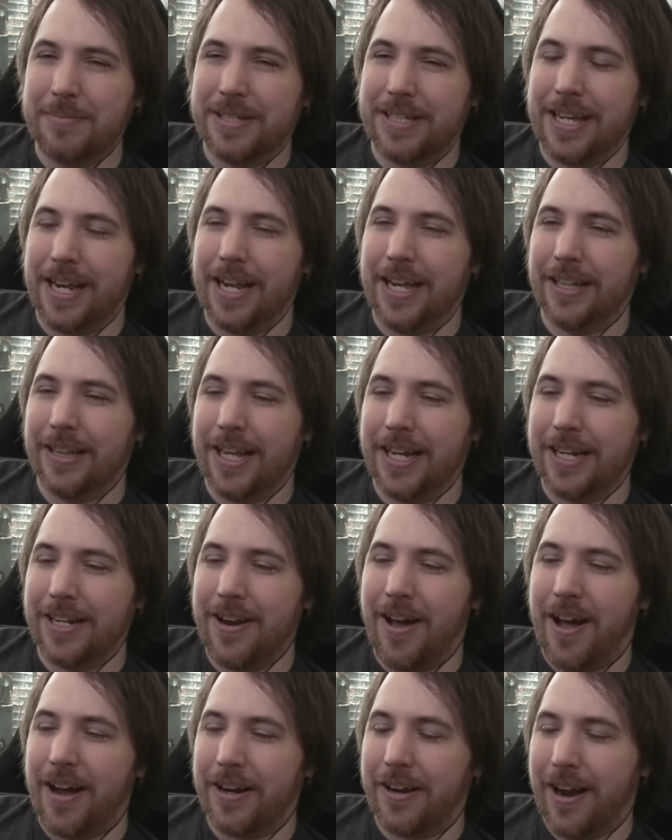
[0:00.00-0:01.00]
keeps getting like
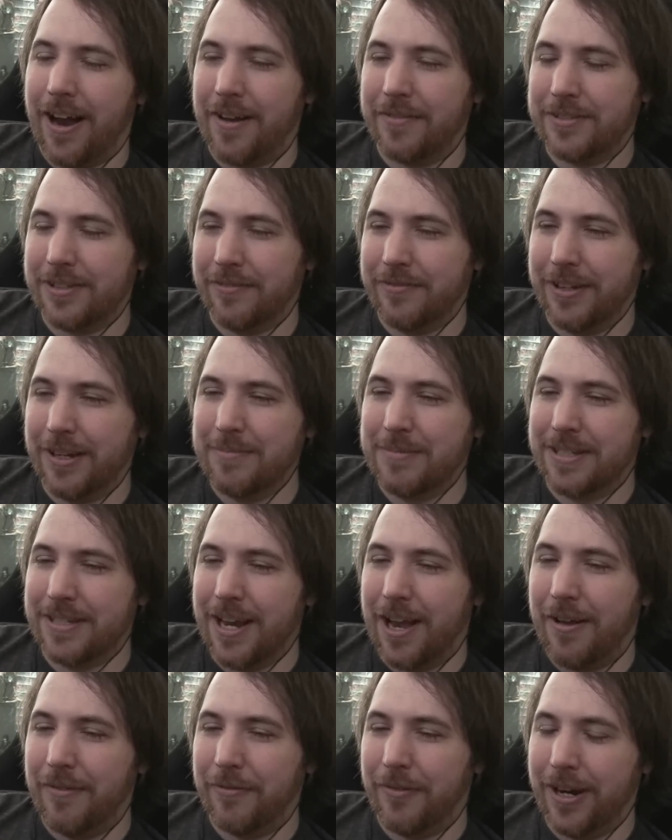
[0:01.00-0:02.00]
knockoffs of
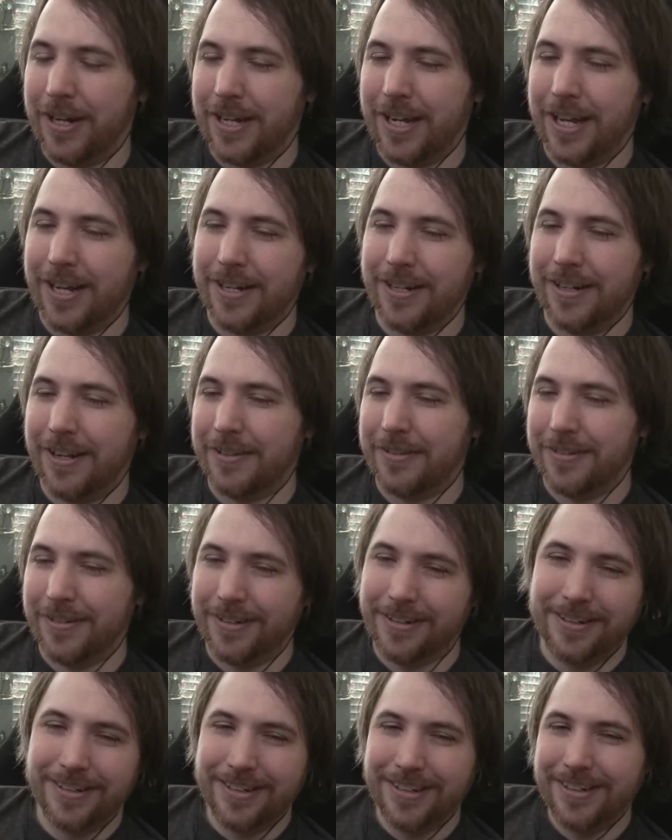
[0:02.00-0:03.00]
himself. Why can't
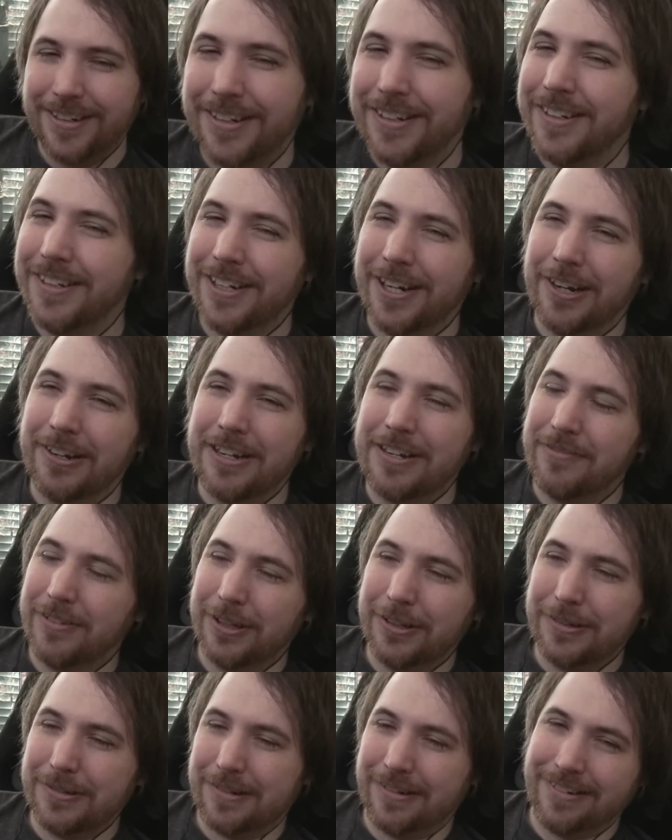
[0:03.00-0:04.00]
another, you know,
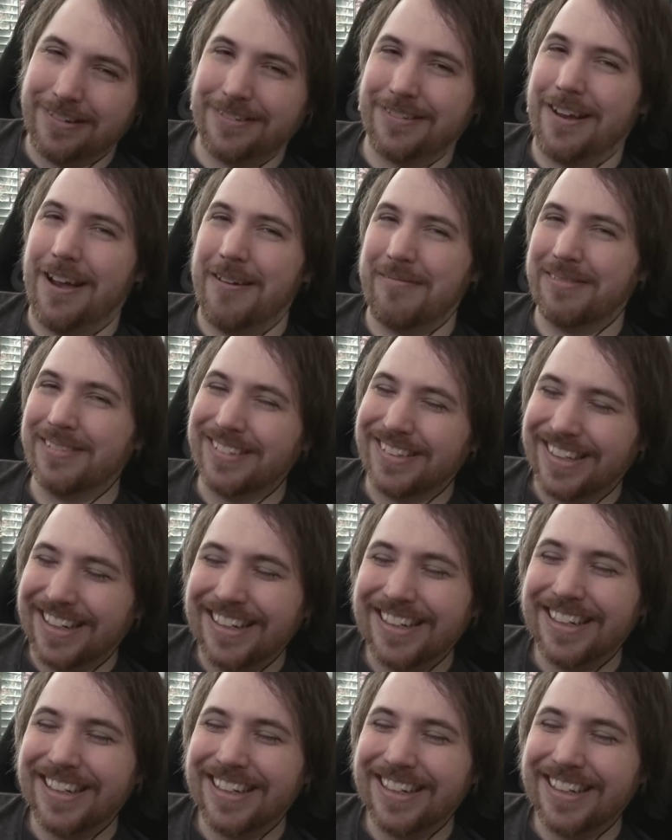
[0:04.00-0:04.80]
evolution just happen?